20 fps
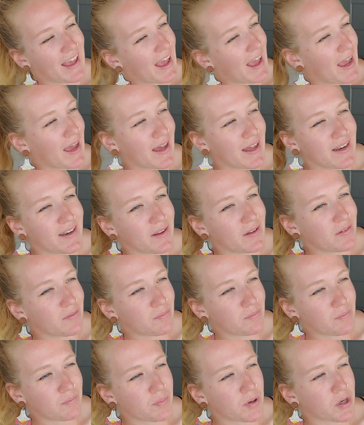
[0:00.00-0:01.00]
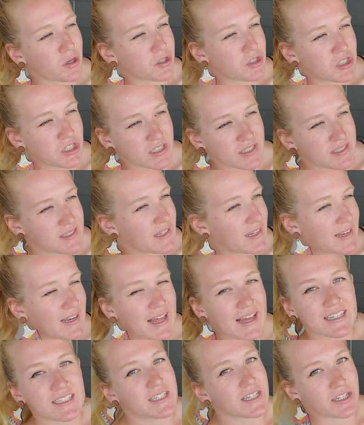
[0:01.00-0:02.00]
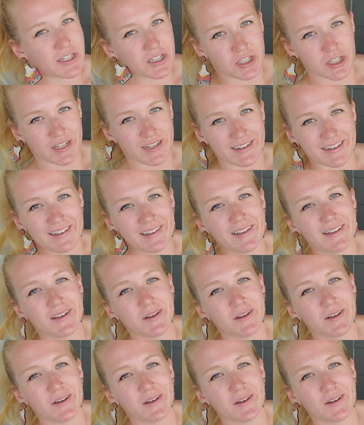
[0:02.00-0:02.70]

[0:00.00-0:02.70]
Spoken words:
and purchasing addiction